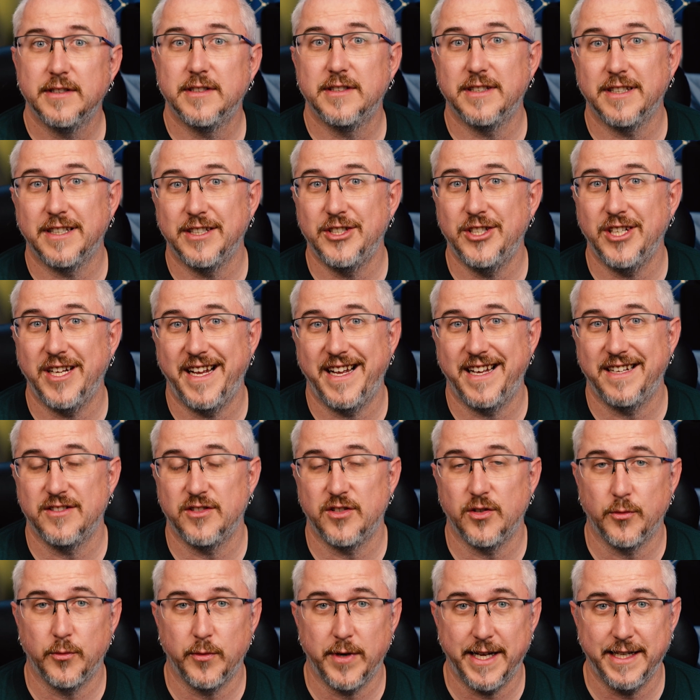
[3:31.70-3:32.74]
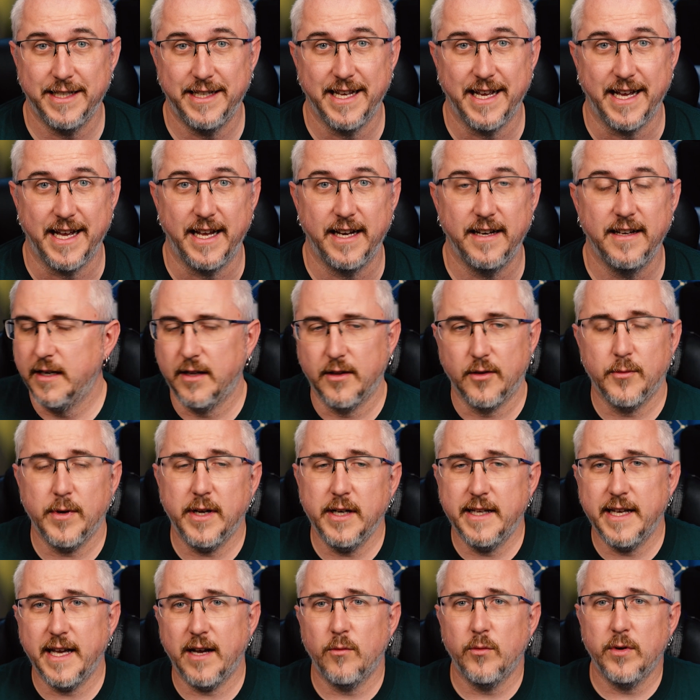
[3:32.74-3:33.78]
such as the Red Cat. Now the
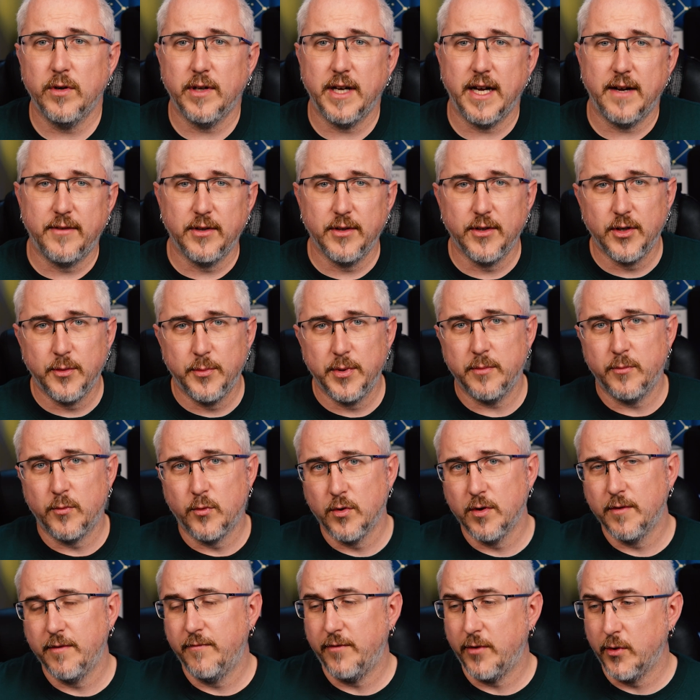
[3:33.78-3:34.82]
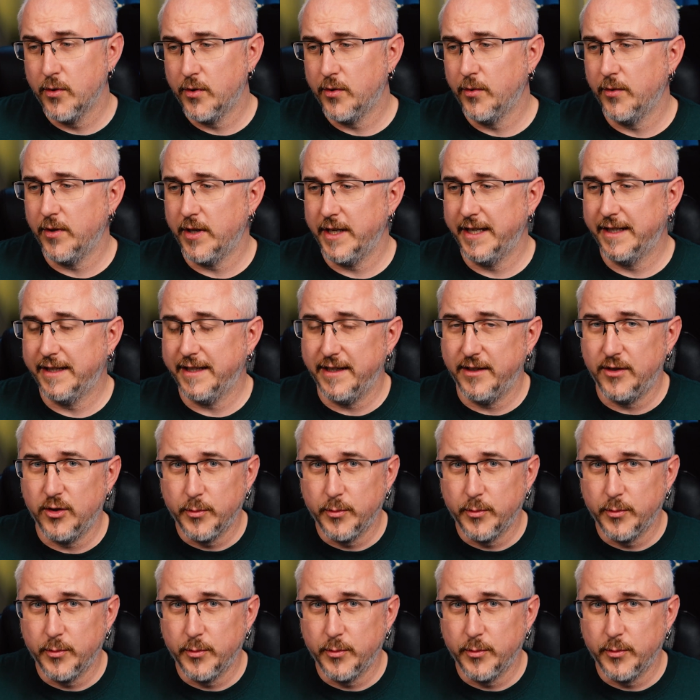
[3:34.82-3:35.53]
Red Cat will have a little bit more focal length and